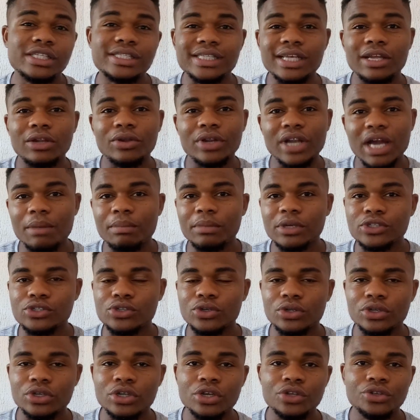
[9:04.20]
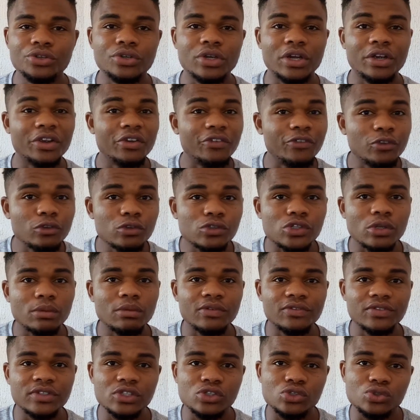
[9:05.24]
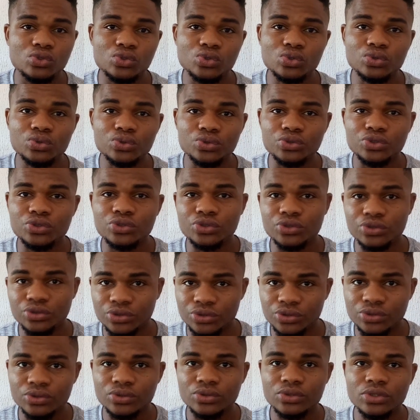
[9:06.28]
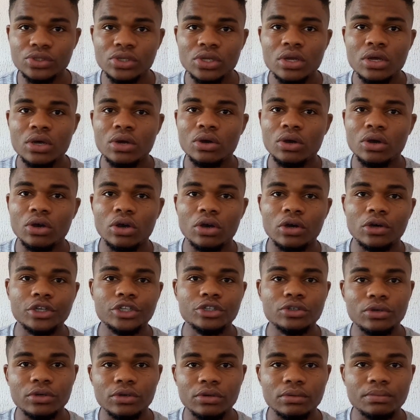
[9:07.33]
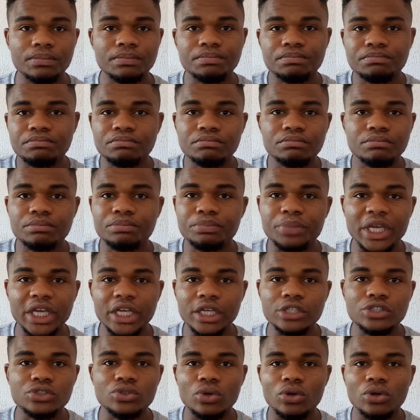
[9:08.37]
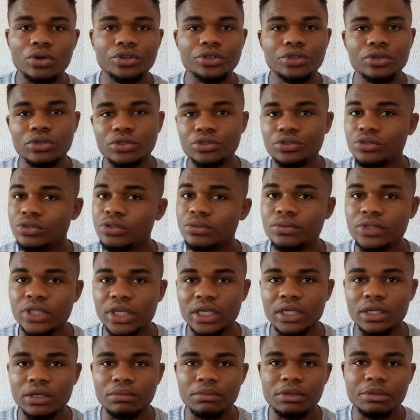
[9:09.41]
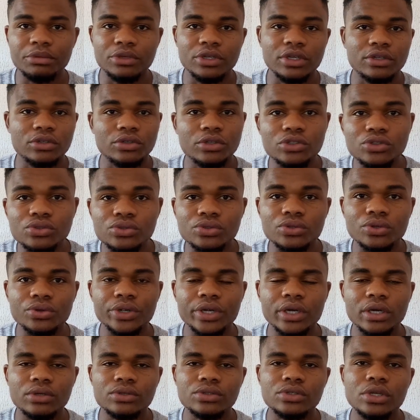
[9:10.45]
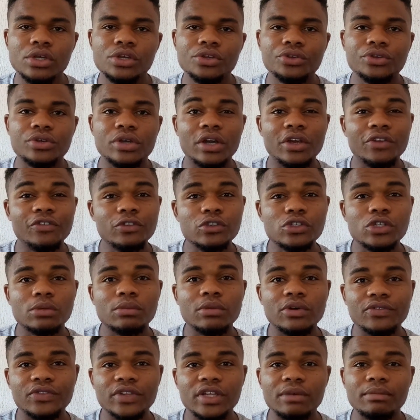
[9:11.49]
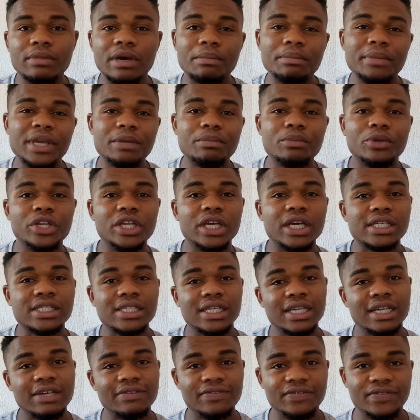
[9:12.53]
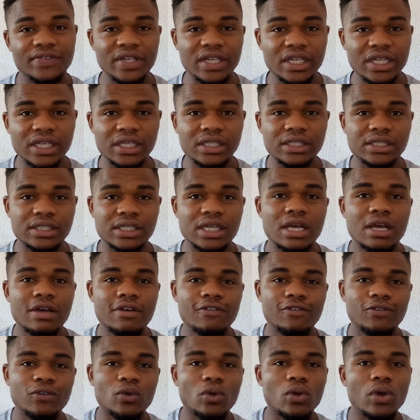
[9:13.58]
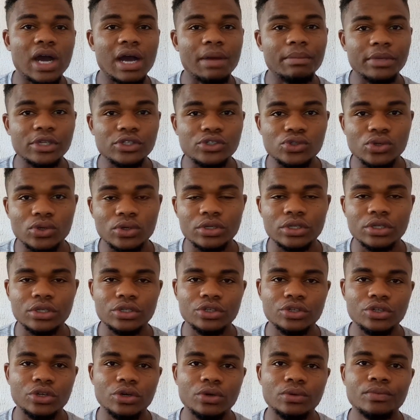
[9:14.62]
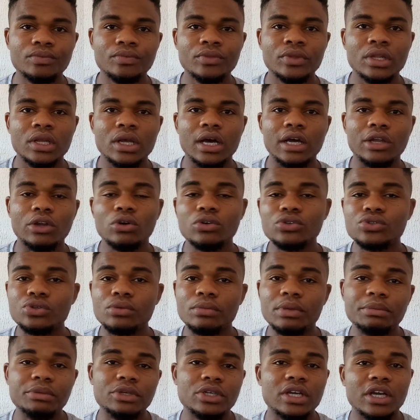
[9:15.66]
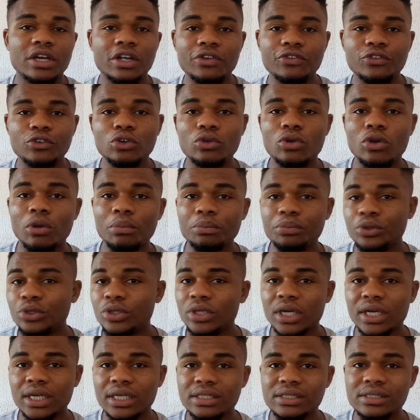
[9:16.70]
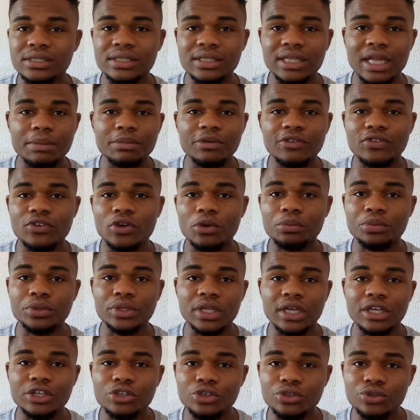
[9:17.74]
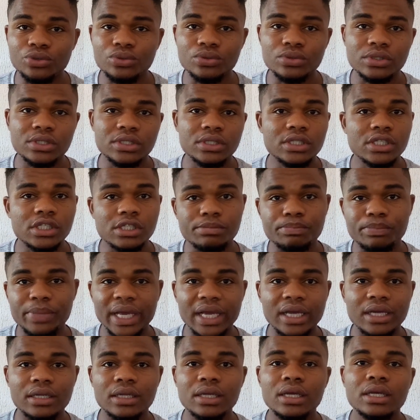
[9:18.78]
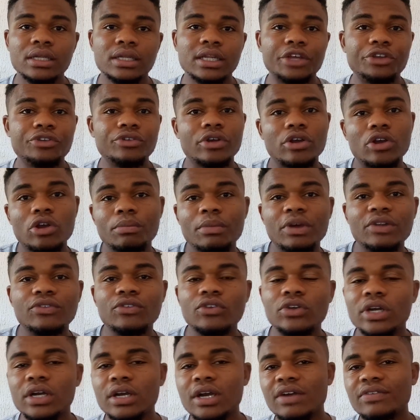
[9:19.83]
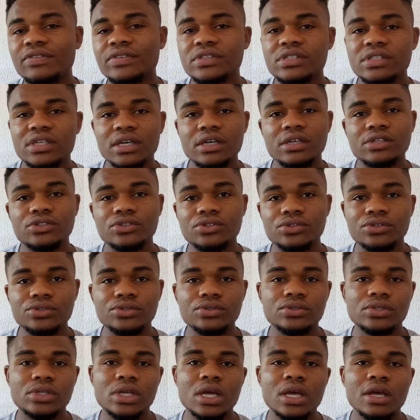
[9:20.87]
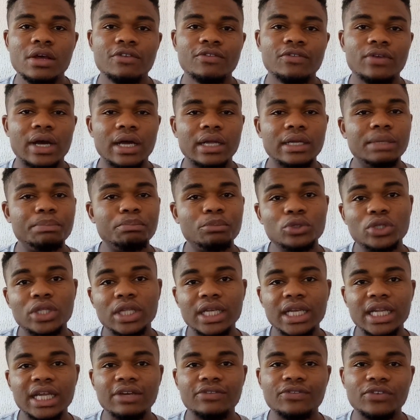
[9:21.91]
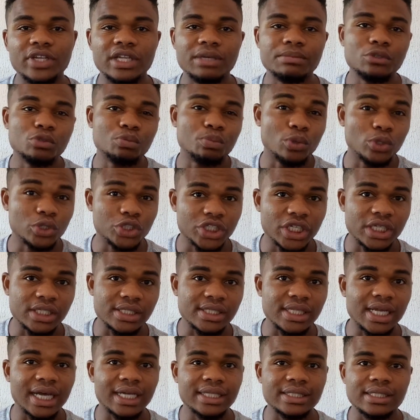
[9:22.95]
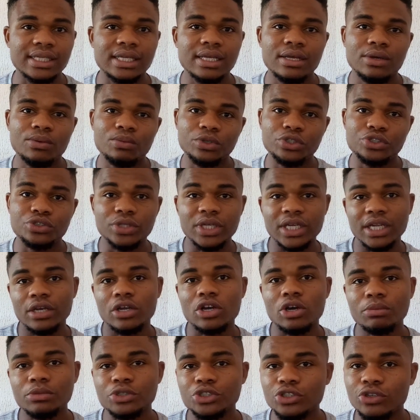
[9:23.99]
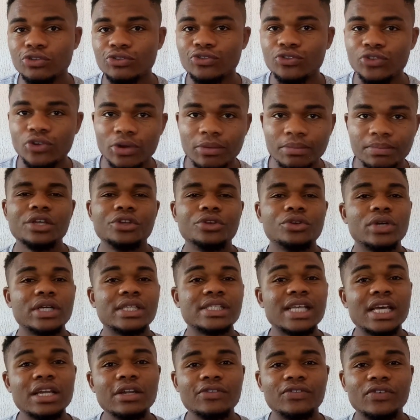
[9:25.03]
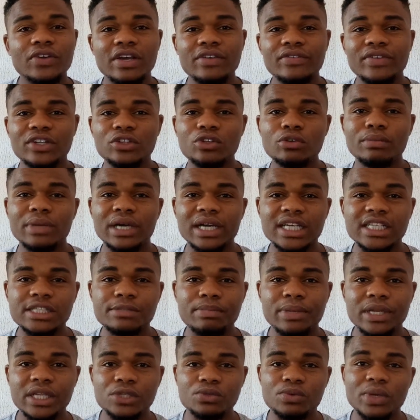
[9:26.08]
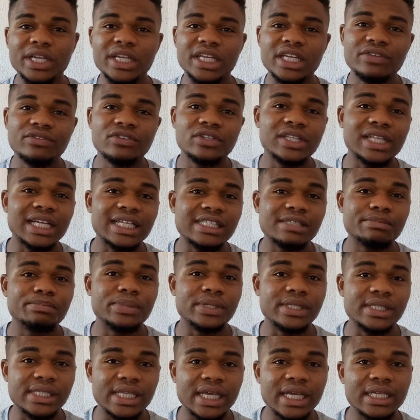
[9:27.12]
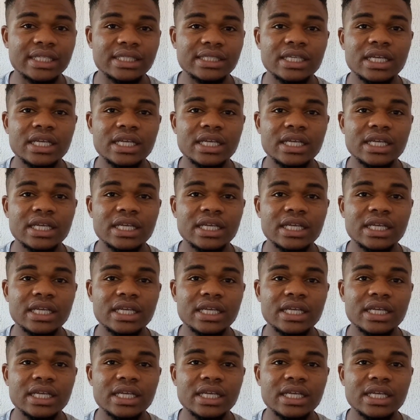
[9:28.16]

sell on Amazon. You can review some of these tools you use on your page or on your YouTube channel. Maybe you're doing tutorials. You can review some of them and make money as an affiliate for Amazon, you know. And also, maybe you can review computers, the type of computer you use, the spec that you recommend for other graphic designers to use, and put a link for them to purchase that, which you get a commission from. You can sign up for Envato Marketplace, where they give you 30%